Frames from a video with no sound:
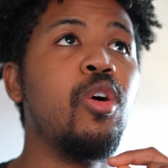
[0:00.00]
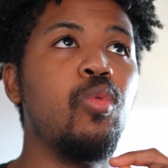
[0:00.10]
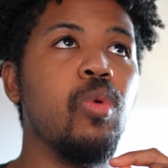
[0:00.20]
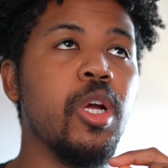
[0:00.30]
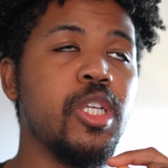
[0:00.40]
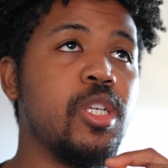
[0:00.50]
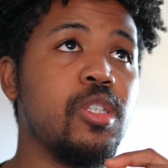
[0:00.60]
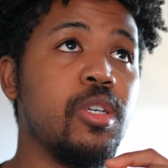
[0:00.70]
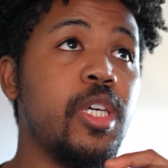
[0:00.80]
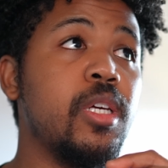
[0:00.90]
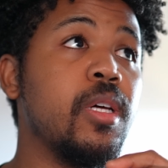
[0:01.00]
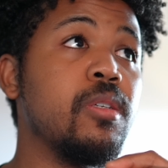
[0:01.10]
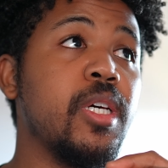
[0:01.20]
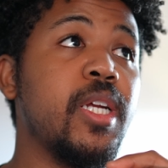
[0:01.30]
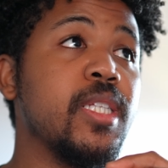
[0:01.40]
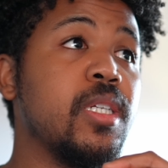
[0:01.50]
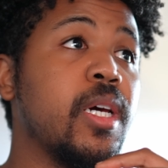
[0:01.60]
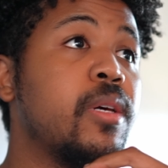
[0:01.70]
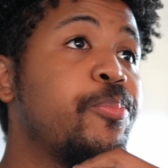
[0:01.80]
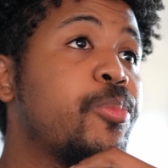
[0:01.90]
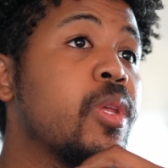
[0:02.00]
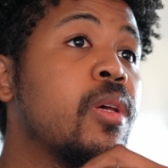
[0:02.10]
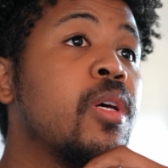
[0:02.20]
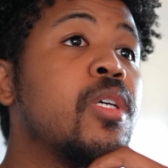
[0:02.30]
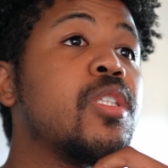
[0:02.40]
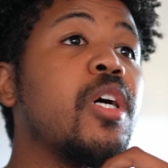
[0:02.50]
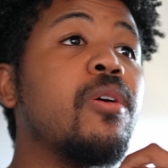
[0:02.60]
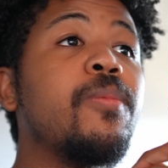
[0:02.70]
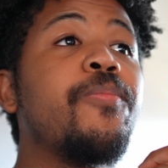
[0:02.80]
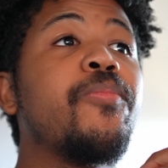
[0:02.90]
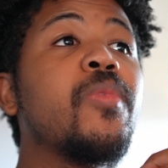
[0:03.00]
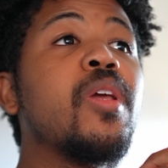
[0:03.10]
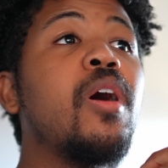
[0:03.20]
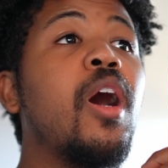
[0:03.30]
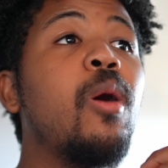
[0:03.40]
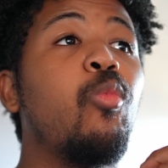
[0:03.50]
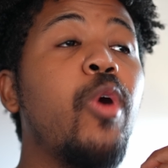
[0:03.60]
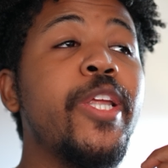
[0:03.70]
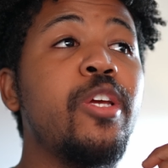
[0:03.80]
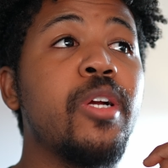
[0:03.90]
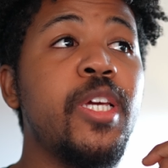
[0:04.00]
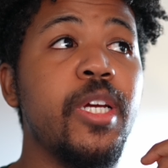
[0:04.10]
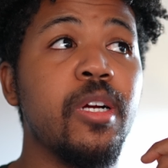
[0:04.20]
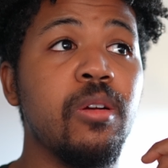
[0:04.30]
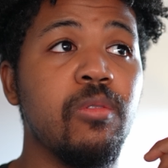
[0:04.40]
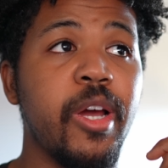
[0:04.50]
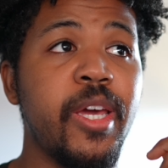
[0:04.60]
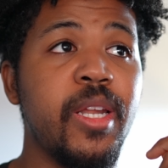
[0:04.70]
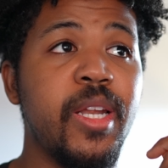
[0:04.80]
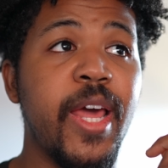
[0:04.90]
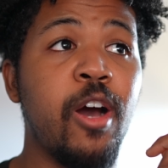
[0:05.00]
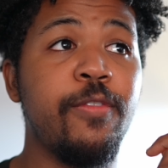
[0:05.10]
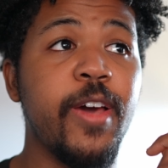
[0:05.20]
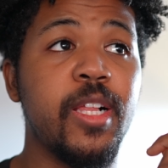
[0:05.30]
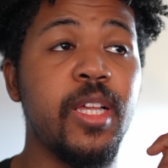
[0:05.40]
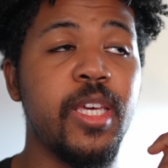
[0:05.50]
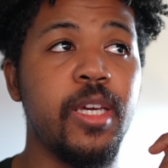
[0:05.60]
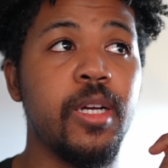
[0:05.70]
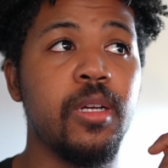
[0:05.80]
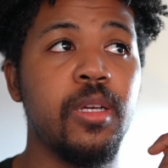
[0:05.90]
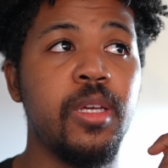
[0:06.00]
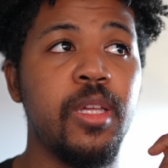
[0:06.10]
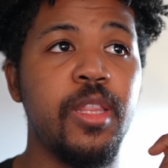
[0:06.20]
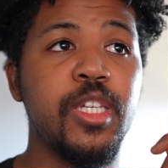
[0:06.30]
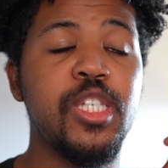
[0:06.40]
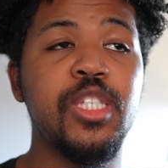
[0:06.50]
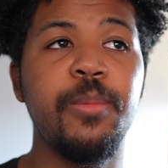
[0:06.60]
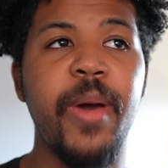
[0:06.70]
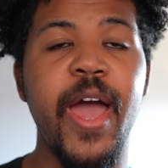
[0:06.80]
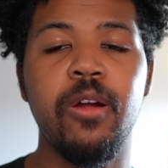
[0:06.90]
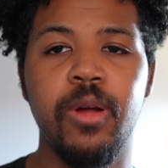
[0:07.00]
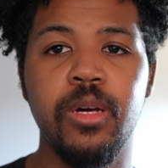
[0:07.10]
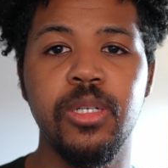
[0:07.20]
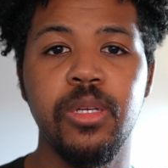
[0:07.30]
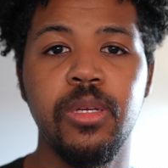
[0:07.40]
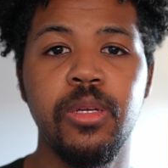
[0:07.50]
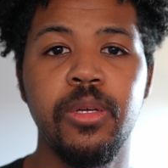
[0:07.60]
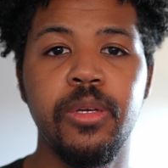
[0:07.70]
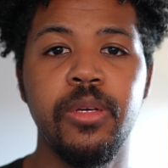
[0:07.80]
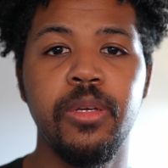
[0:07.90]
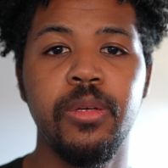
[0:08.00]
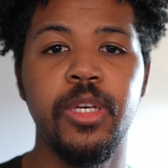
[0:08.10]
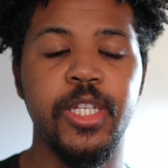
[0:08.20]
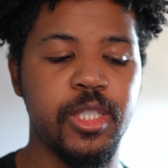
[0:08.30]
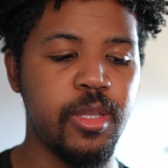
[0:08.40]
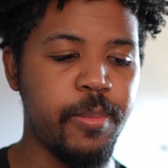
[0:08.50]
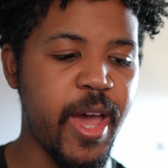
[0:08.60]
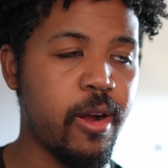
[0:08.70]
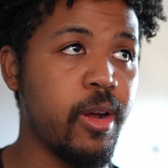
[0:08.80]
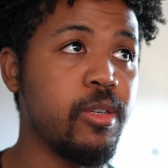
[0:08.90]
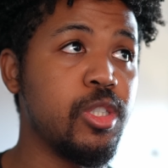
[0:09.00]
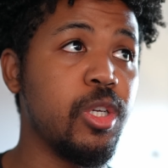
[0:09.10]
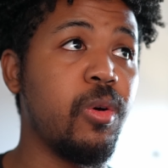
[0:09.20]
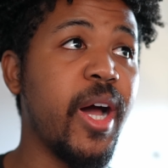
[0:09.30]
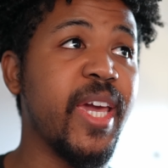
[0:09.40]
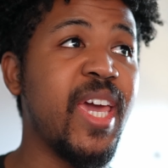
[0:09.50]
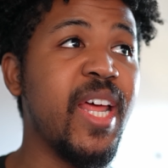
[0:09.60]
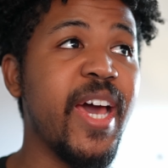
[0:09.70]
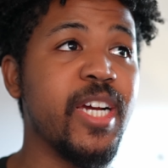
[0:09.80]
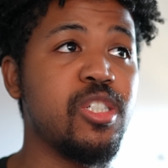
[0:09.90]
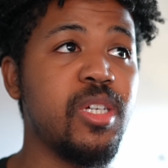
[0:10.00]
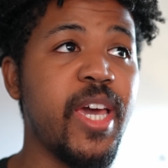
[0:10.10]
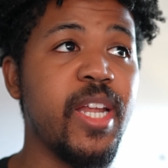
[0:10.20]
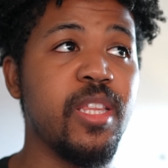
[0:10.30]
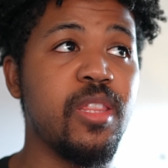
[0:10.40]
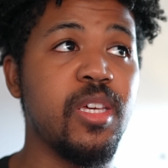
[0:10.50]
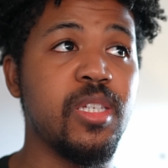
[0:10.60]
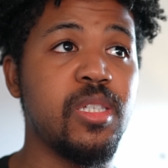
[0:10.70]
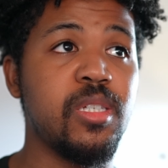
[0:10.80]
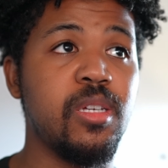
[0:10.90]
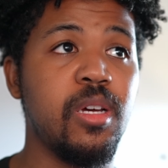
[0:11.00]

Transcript: We're going to touch on key another day, not today. So when you're here, right, now if I click here, this is the background. It's the background. So I can't actually edit this